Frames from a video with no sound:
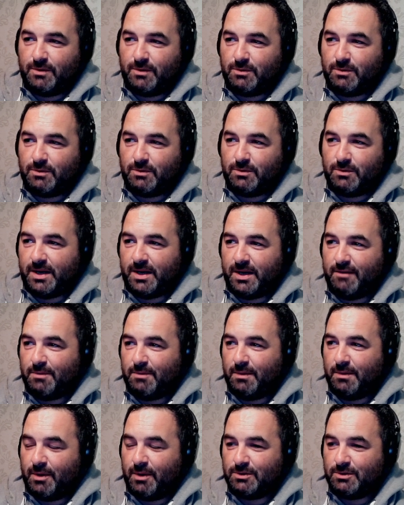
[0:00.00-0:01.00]
was unbelievable.
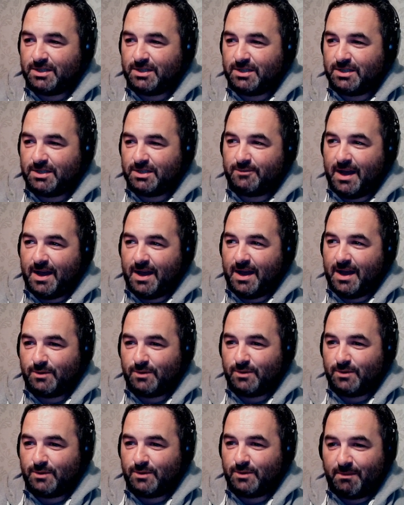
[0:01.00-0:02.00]
Both sets of fans were
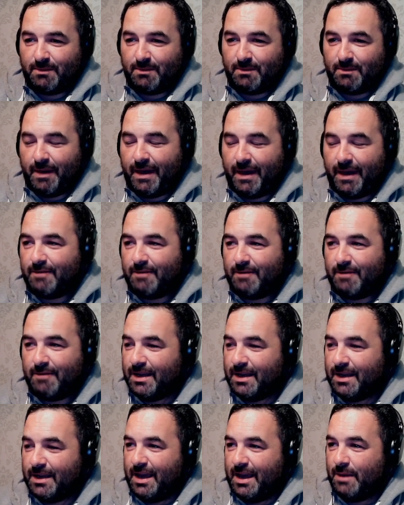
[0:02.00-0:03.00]
impeccably behaved.
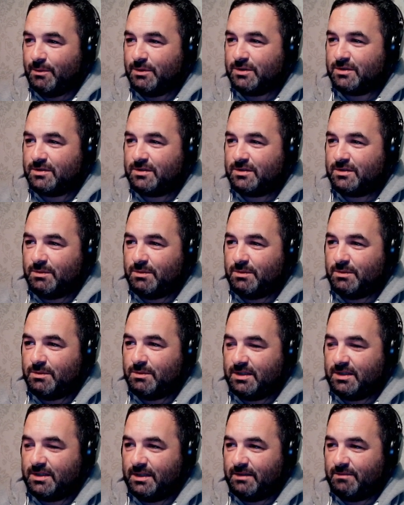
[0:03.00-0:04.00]
It was
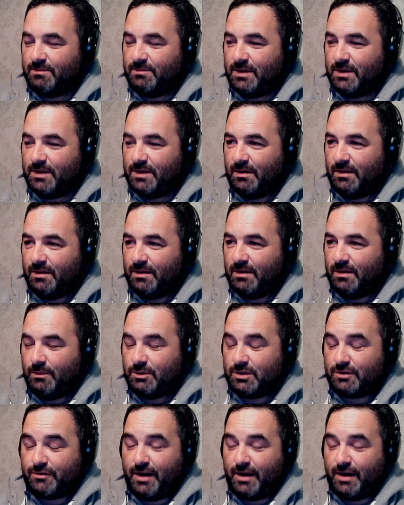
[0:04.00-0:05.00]
a
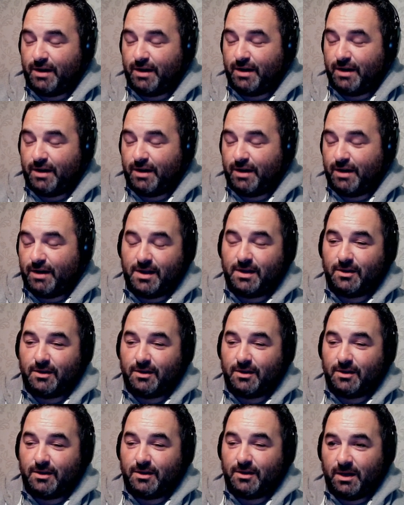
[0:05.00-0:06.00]
great advert for English
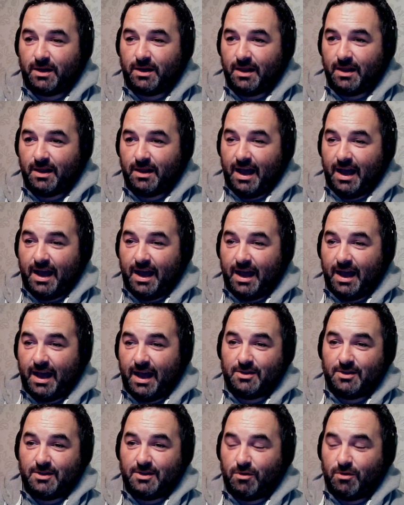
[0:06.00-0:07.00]
football and
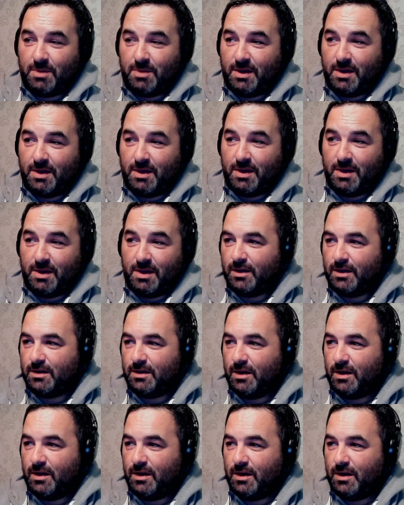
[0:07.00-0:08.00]
European football.
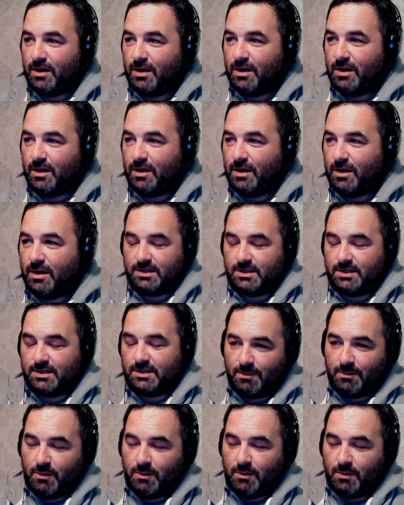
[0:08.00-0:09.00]
But obviously there had to be
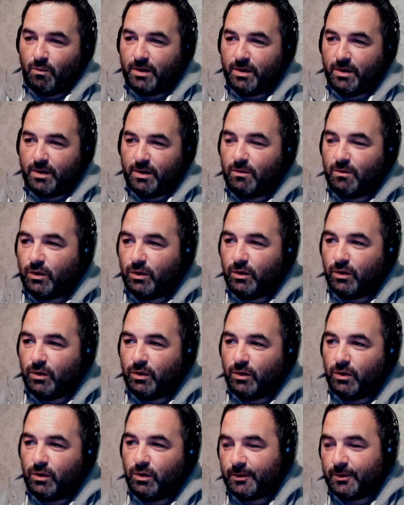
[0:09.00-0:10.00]
one winner and one loser.
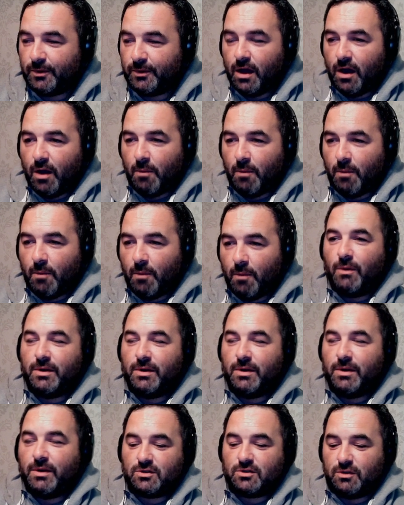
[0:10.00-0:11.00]
But going into
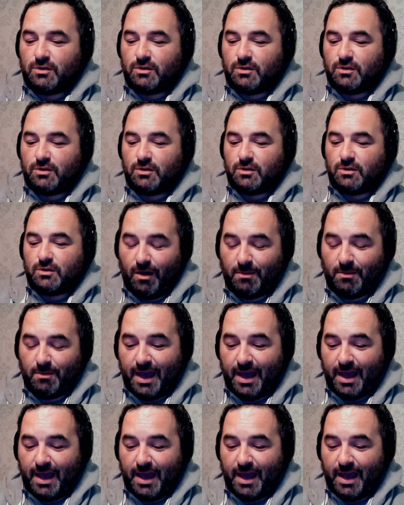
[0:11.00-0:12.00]
the summer, like, I'm getting
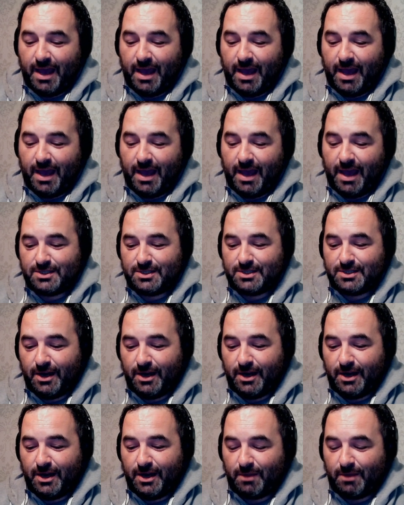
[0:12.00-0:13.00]
loads of questions in here,
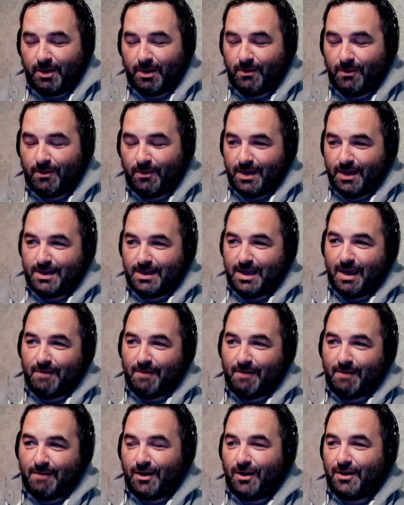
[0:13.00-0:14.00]
like about Jan
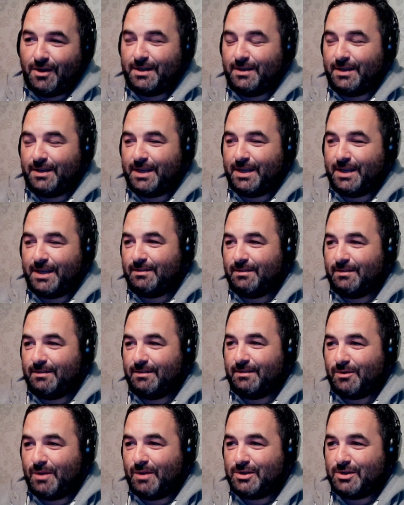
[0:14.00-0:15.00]
Vertonghen. I'm getting
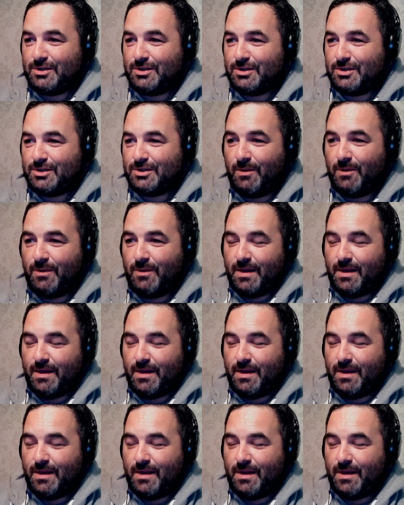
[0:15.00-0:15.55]
questions about